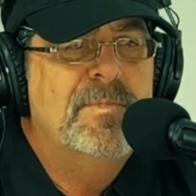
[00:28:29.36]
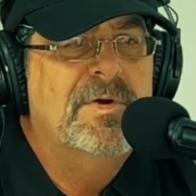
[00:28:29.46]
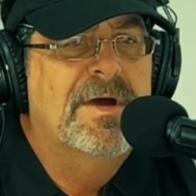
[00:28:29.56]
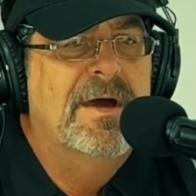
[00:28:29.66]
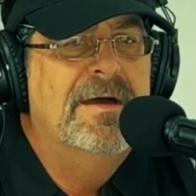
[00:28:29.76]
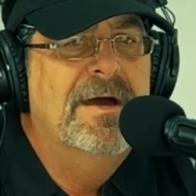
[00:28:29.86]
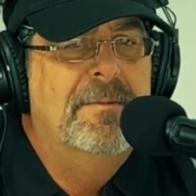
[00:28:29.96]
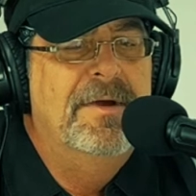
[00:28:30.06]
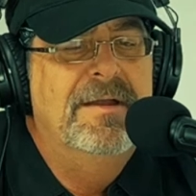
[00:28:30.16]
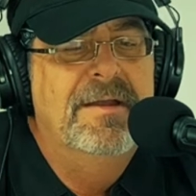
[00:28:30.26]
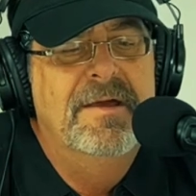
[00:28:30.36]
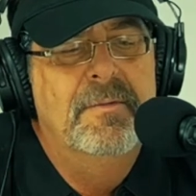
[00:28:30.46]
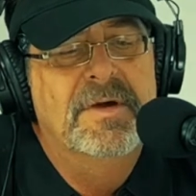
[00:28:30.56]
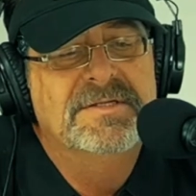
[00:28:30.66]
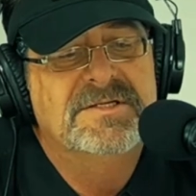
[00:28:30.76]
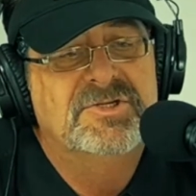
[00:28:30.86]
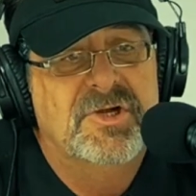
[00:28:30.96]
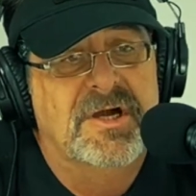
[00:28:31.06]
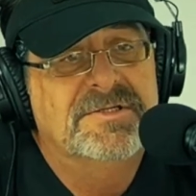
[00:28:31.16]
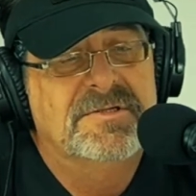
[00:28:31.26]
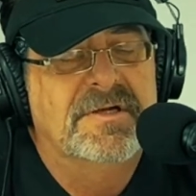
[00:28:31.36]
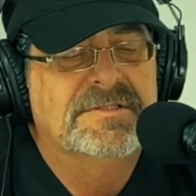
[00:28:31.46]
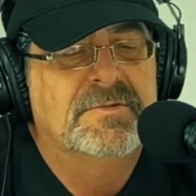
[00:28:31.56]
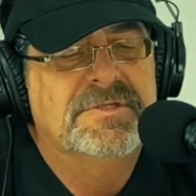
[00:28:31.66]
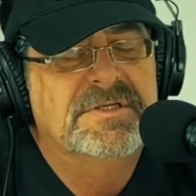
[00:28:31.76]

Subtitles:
Okay. I mean, it wasn't drugs. It was just